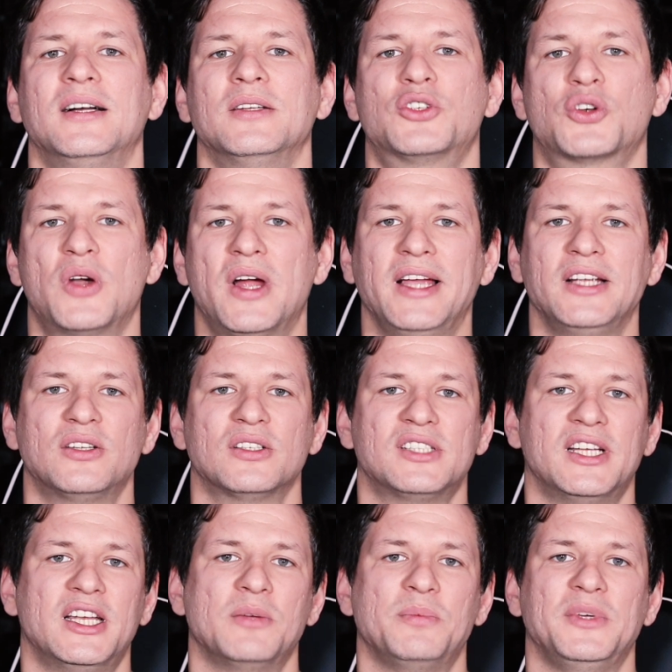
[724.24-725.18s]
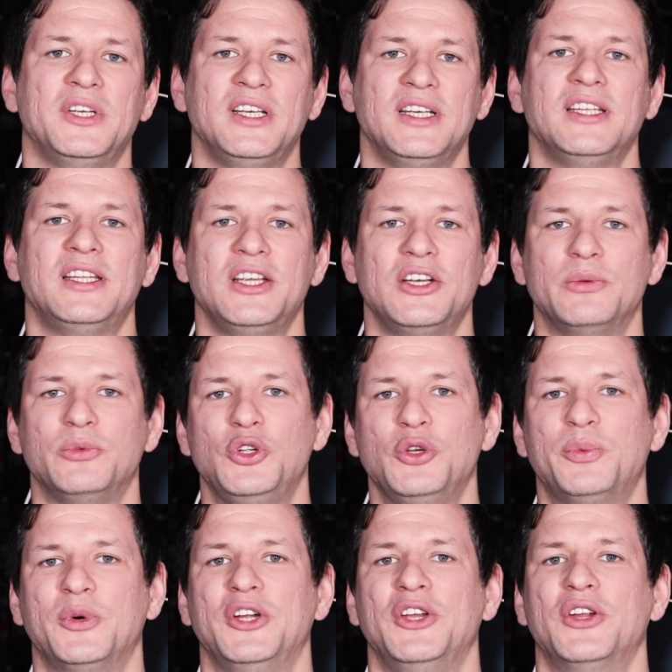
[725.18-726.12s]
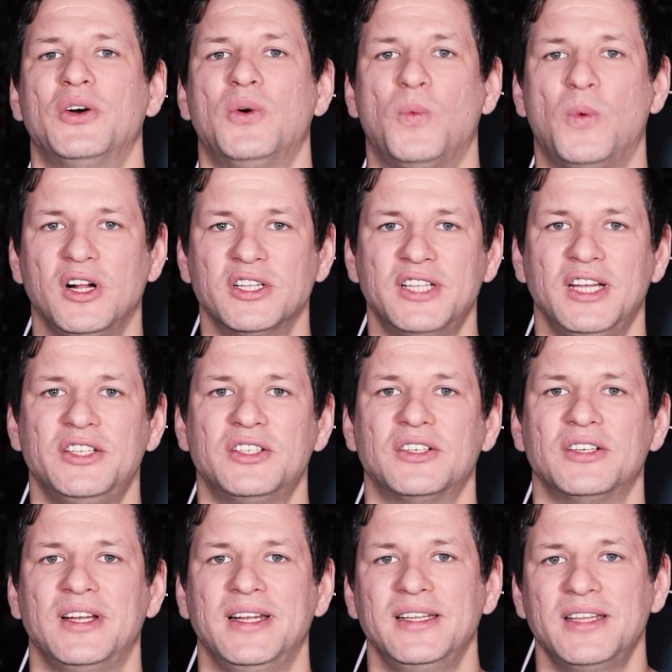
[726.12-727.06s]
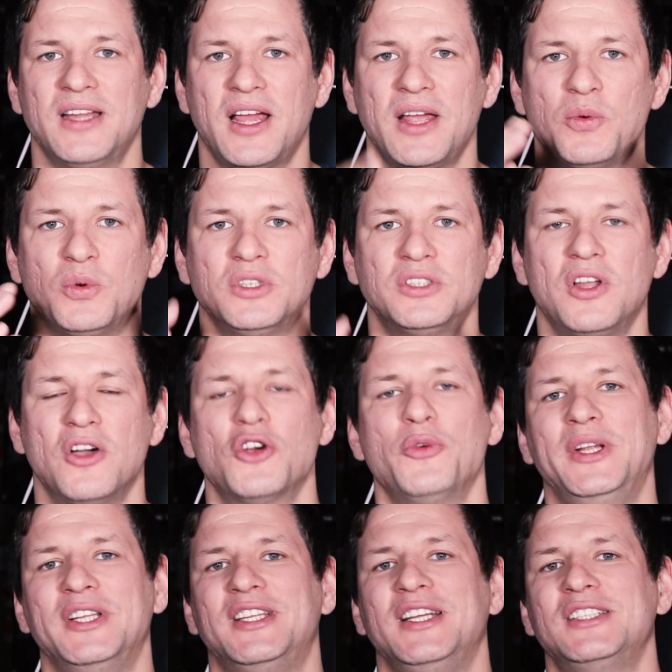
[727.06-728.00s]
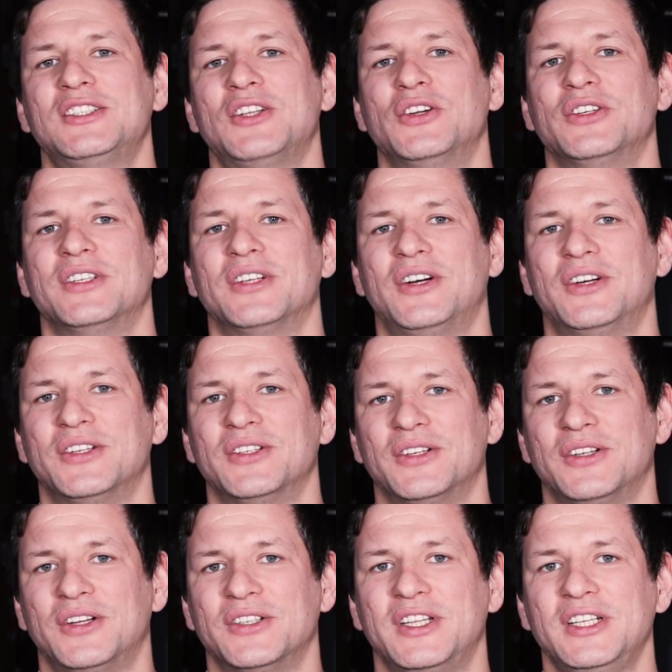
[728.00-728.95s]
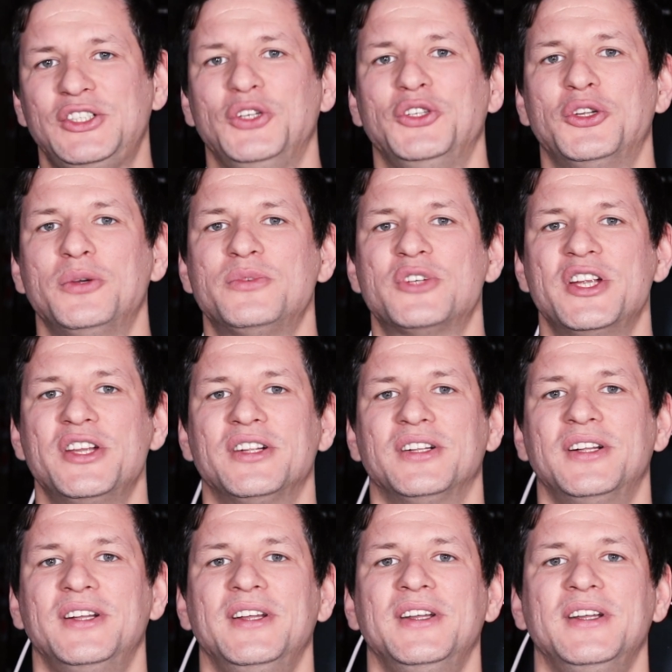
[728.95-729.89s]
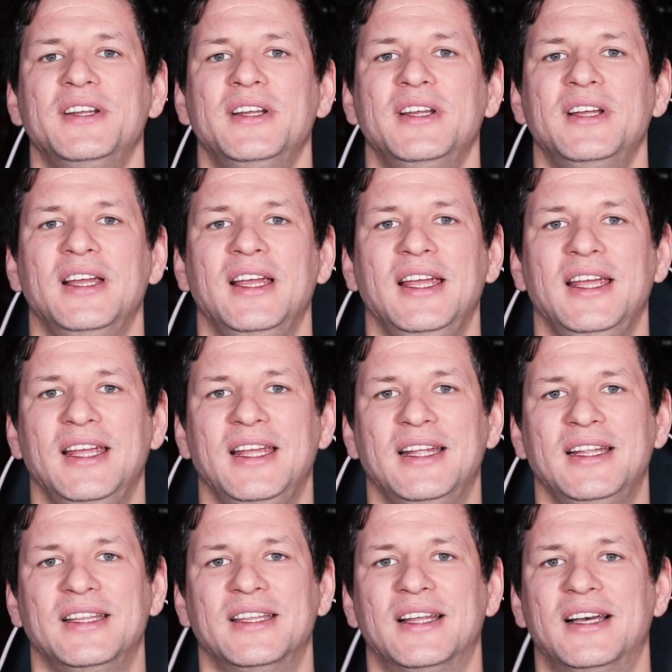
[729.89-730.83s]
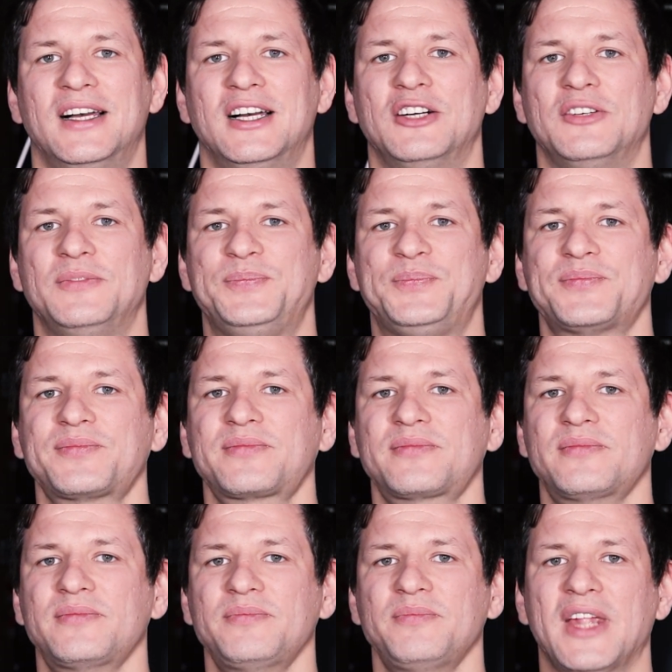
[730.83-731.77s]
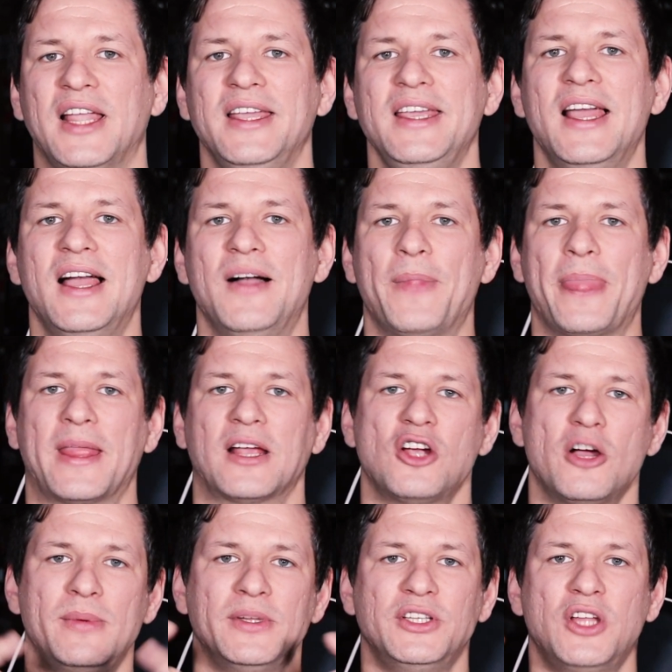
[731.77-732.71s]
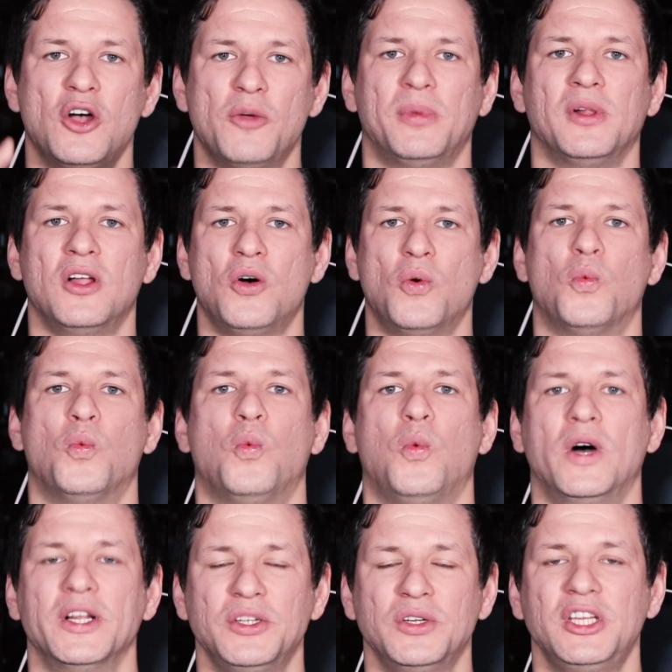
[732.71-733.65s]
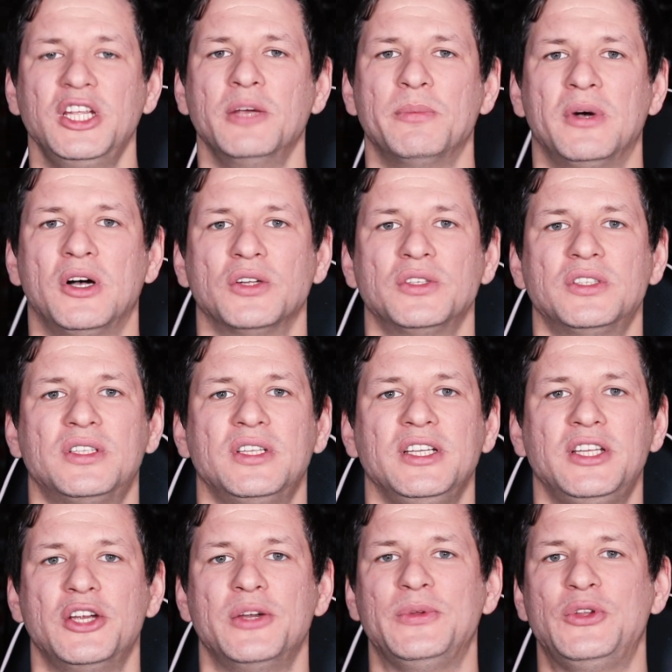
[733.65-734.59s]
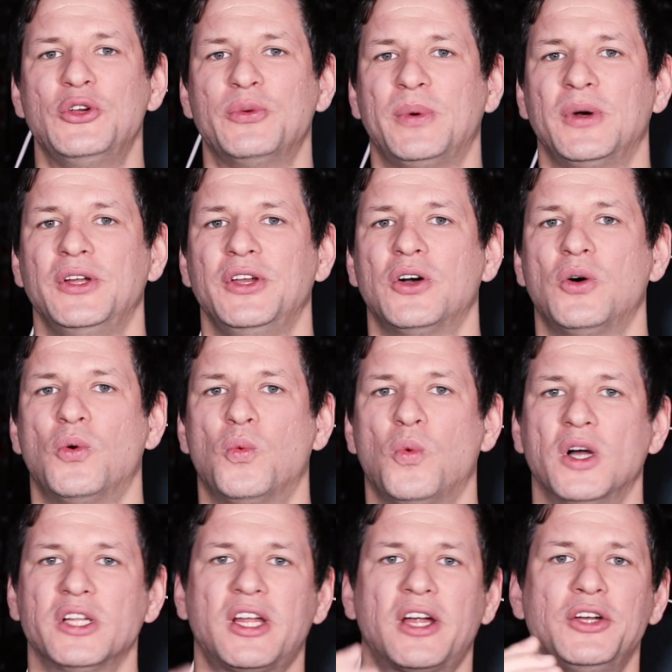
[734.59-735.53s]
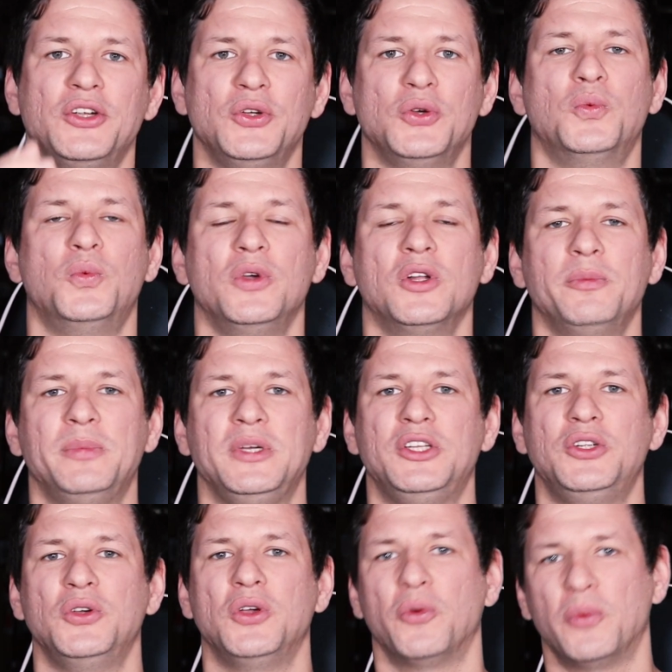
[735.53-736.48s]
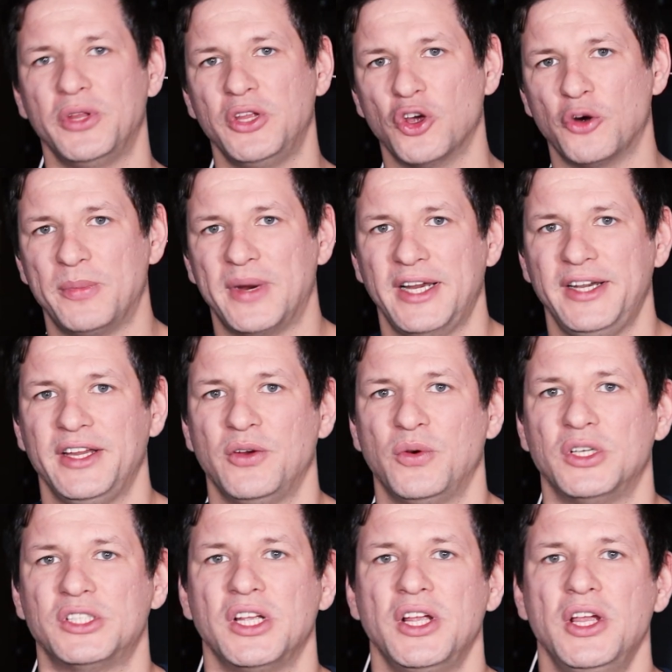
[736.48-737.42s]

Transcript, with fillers: trying to set up Ethereum 2.0 validator and I will document this on, on, on this YouTube channel and uh, yeah comment down below what you think about Ethereum 2.0 what are you will be doing with your mining rigs